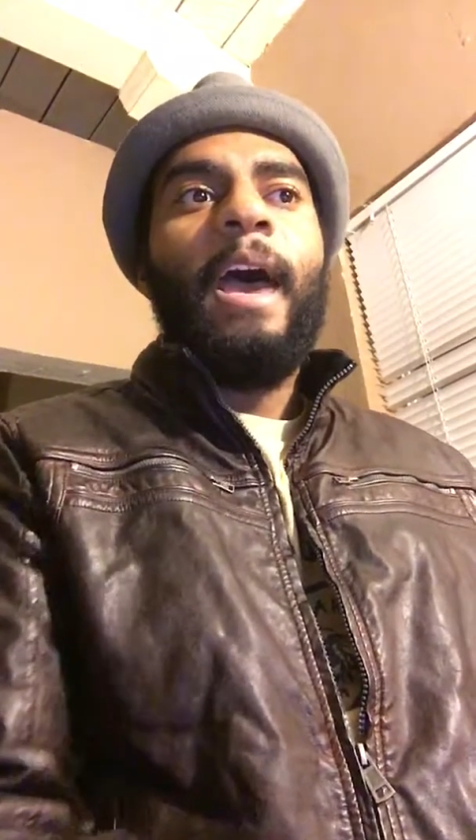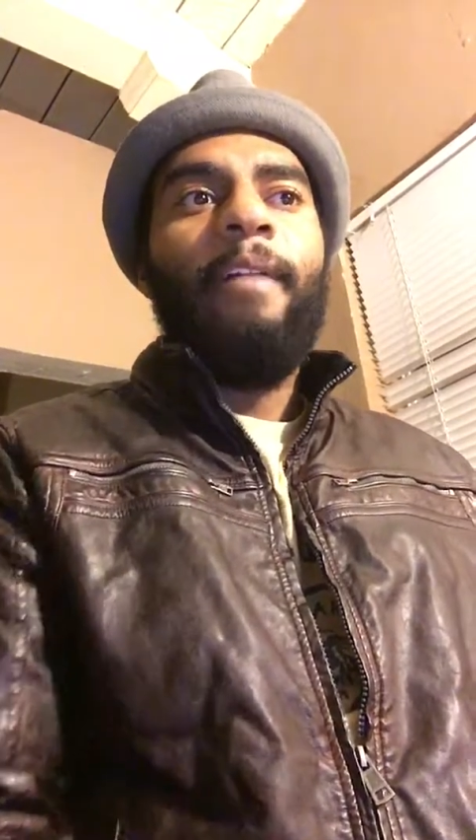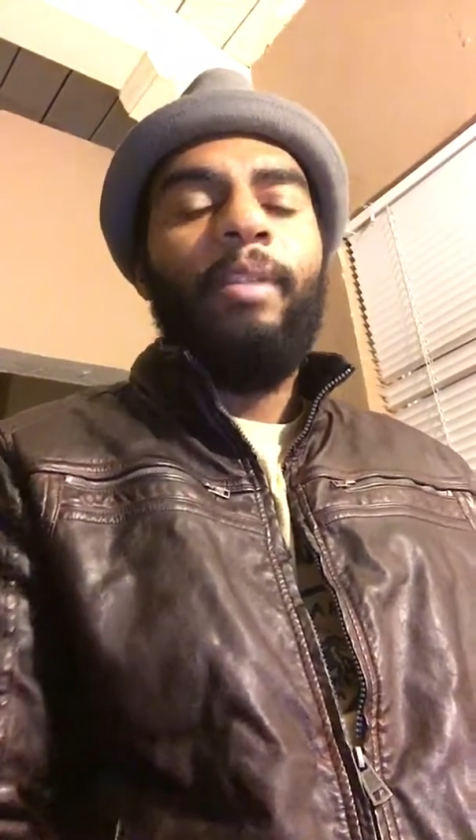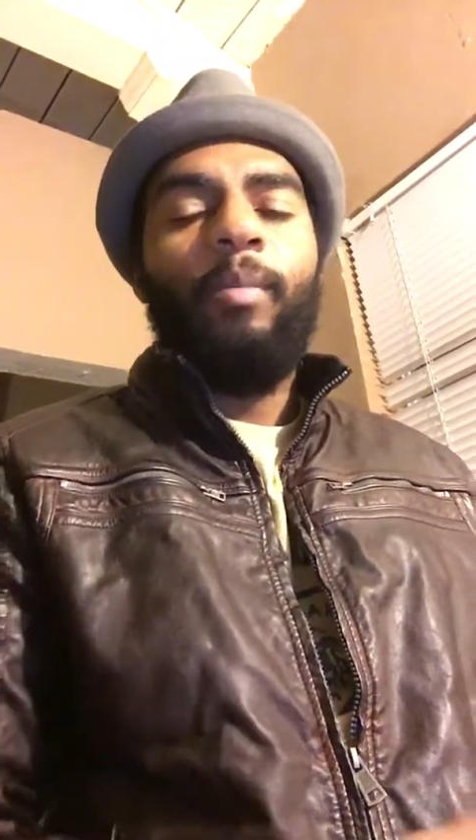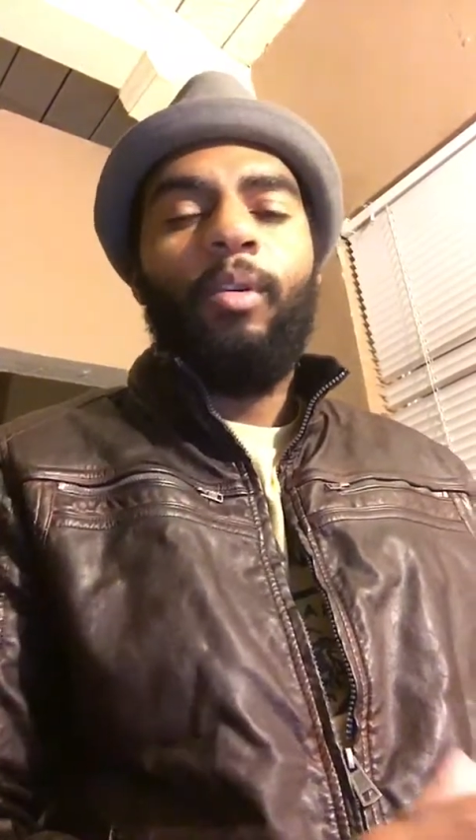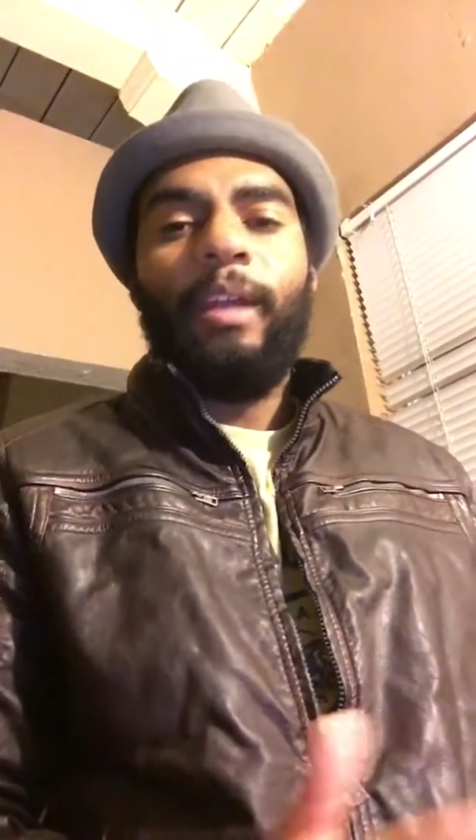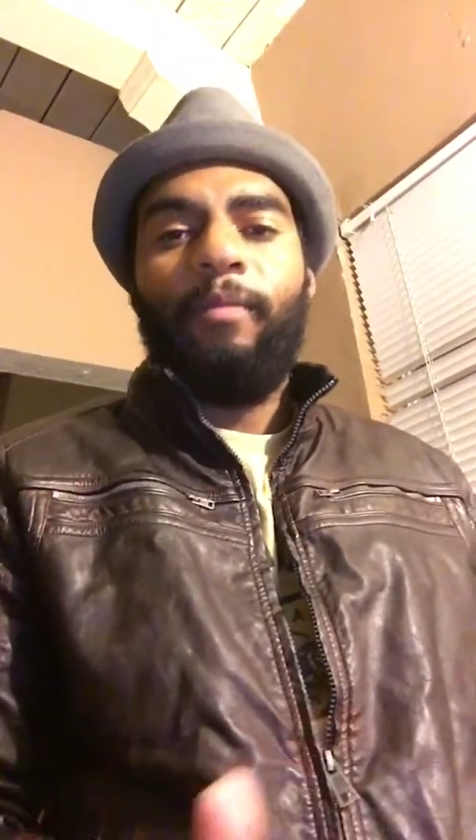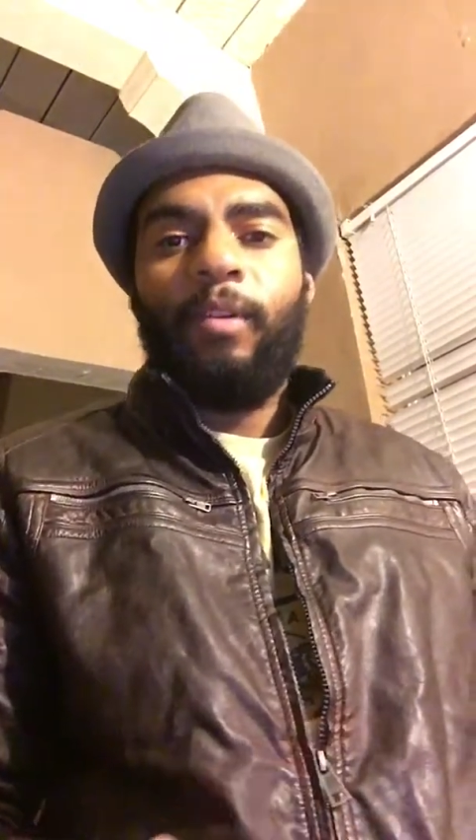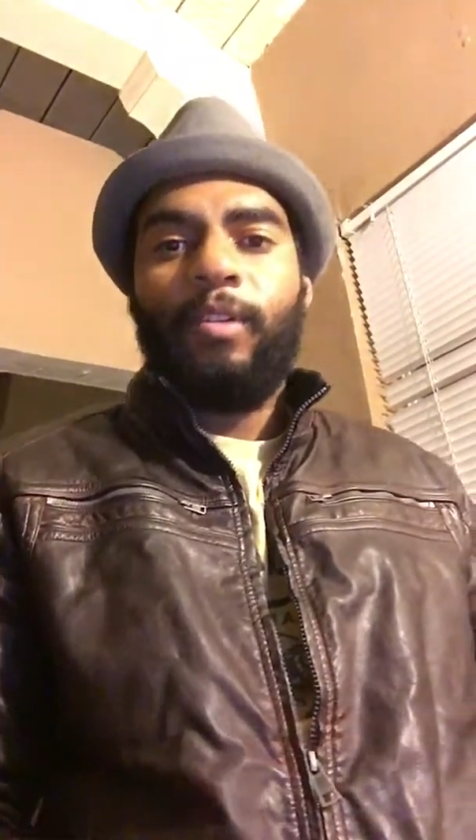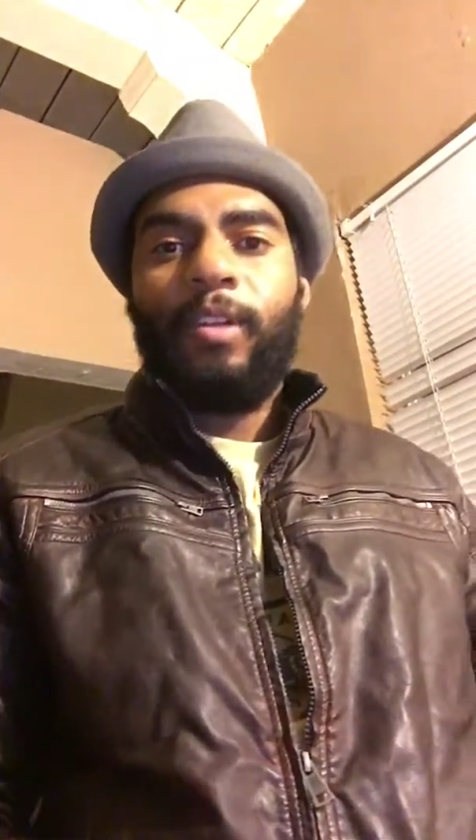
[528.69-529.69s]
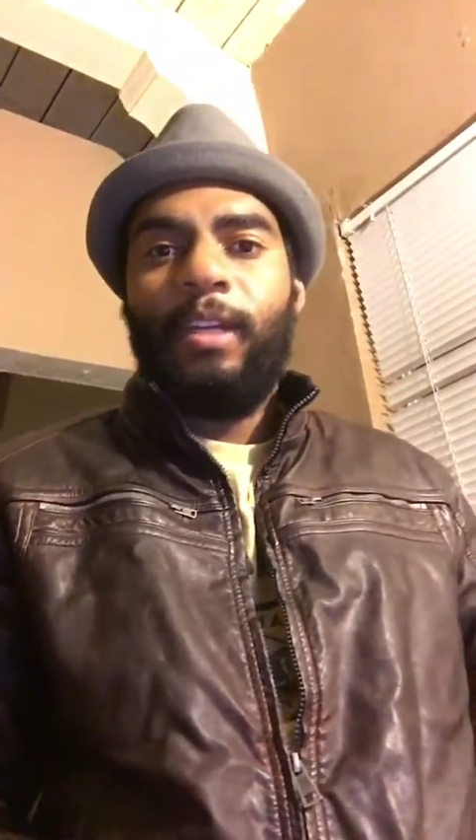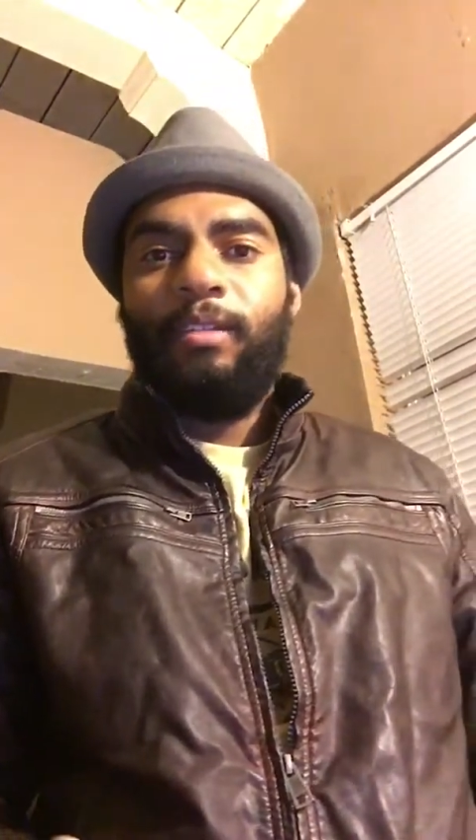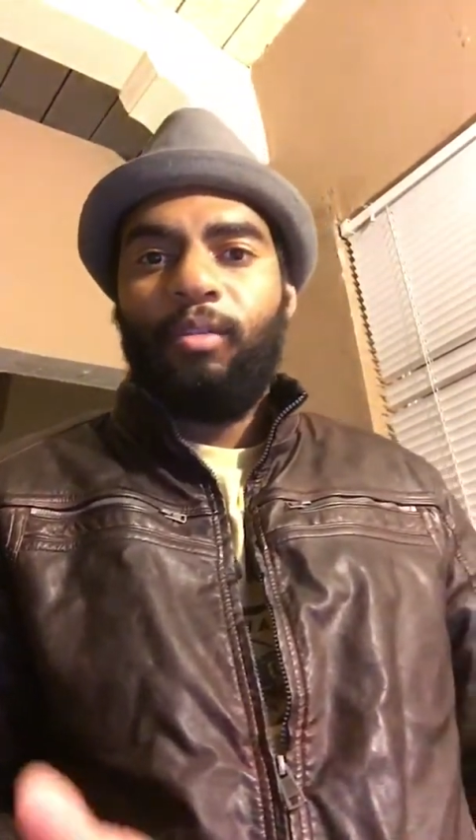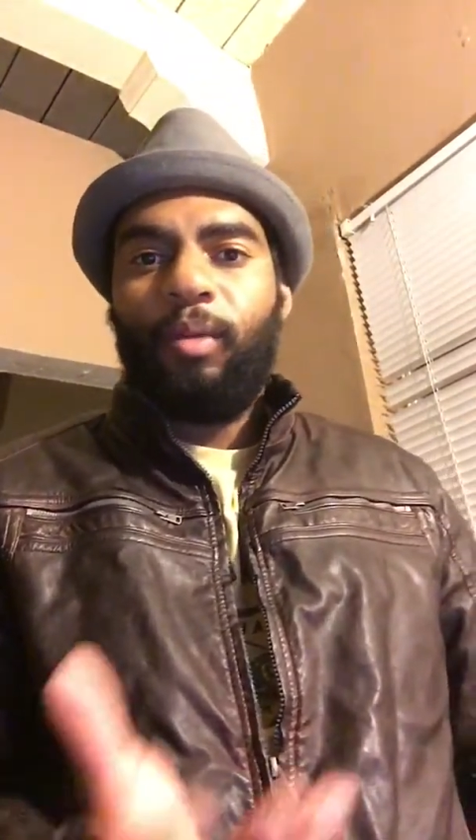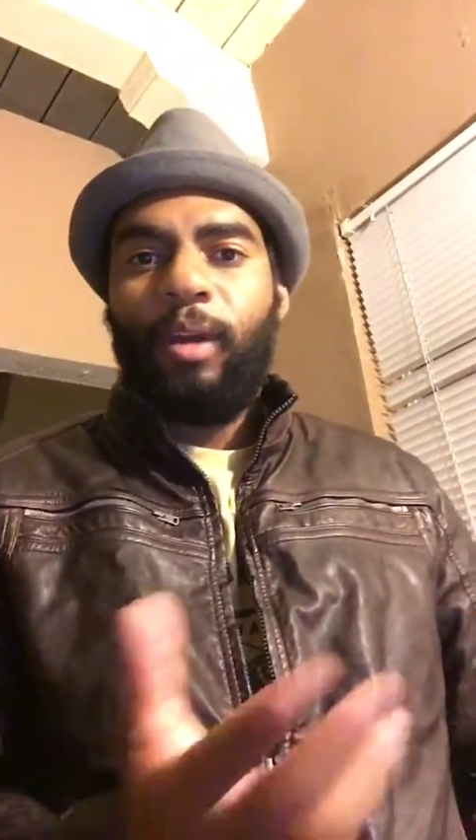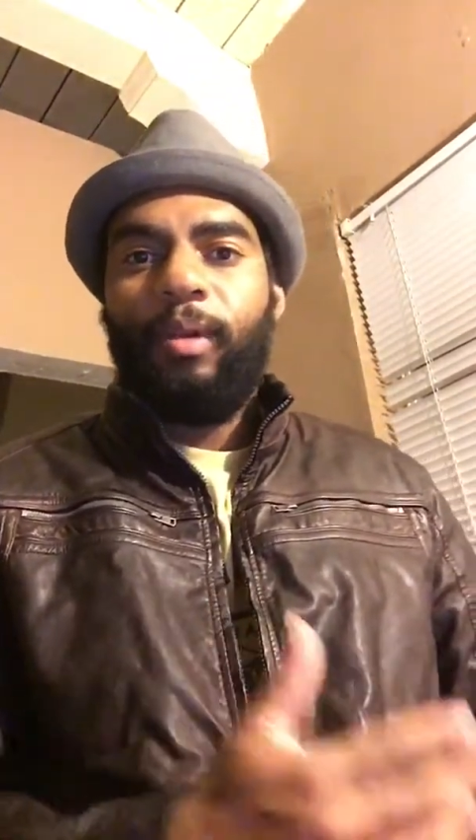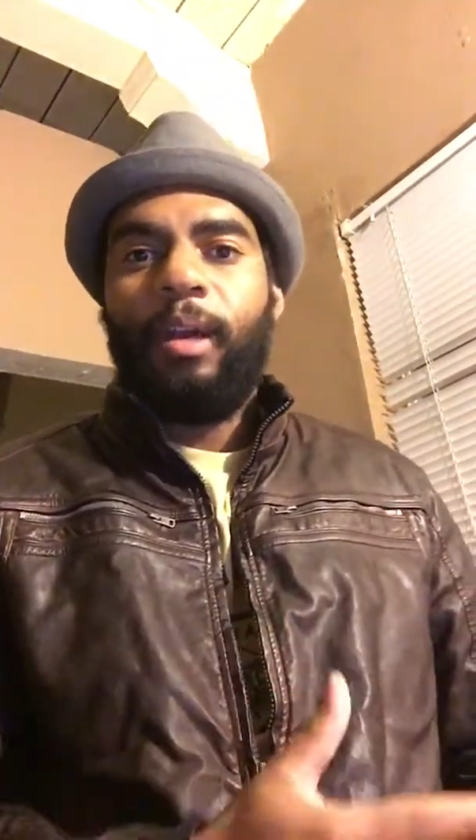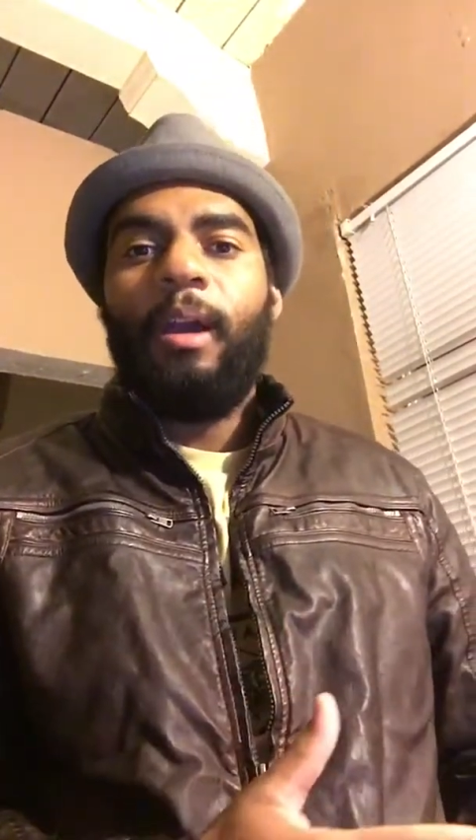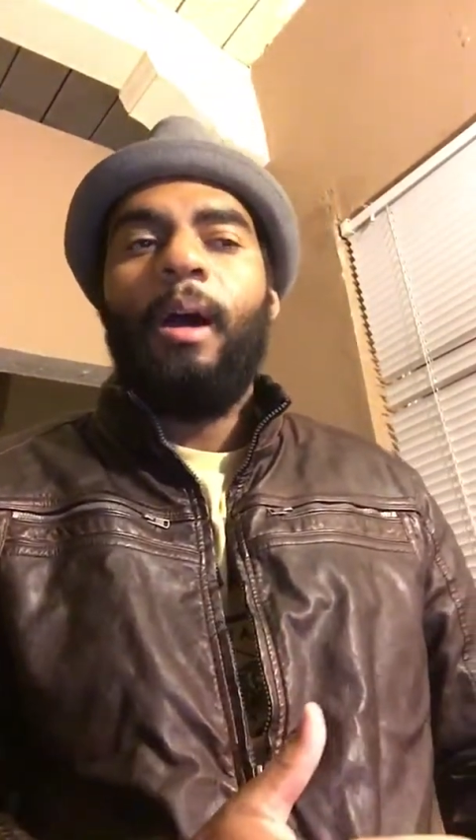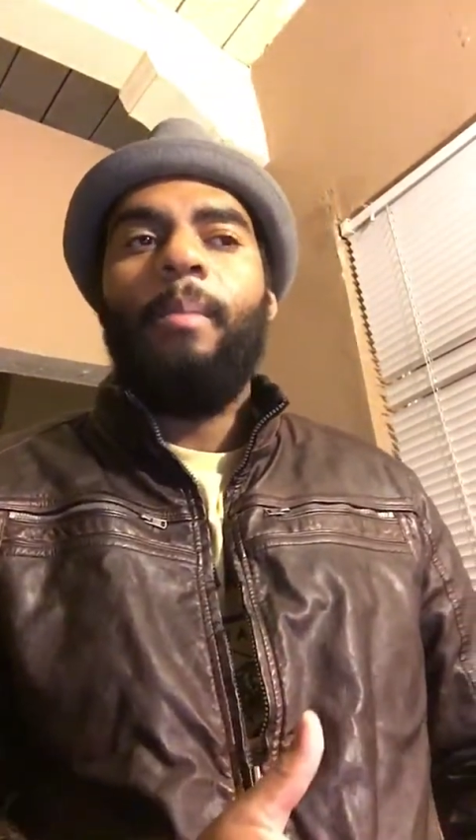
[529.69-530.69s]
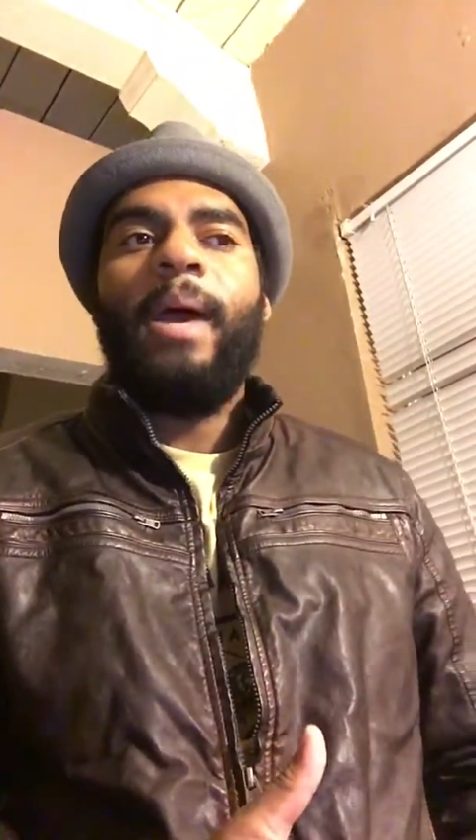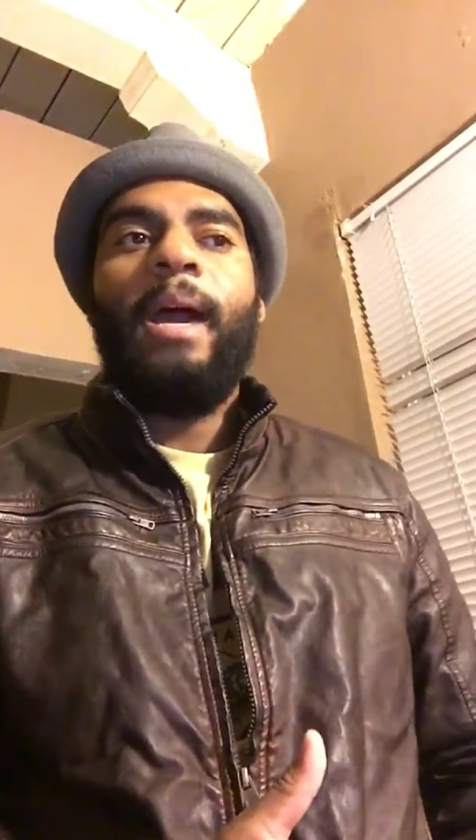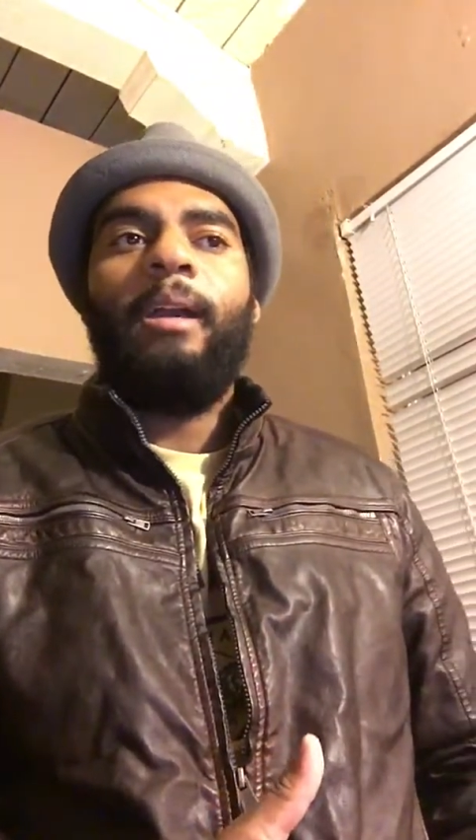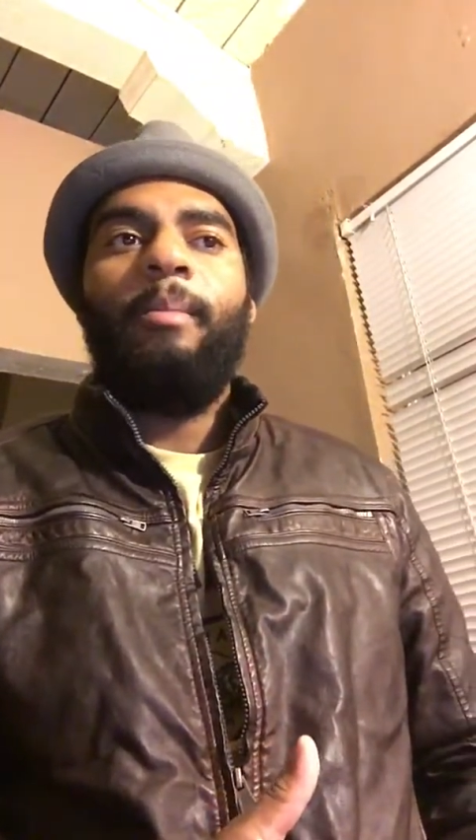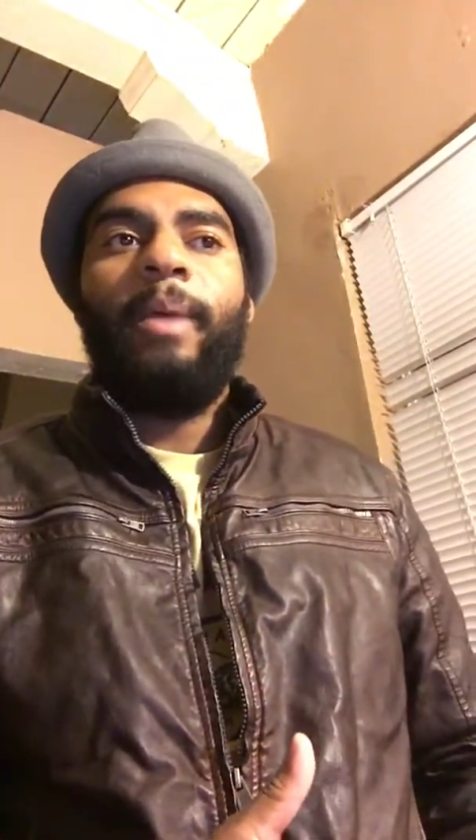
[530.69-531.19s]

Having more diversity is a great way to combat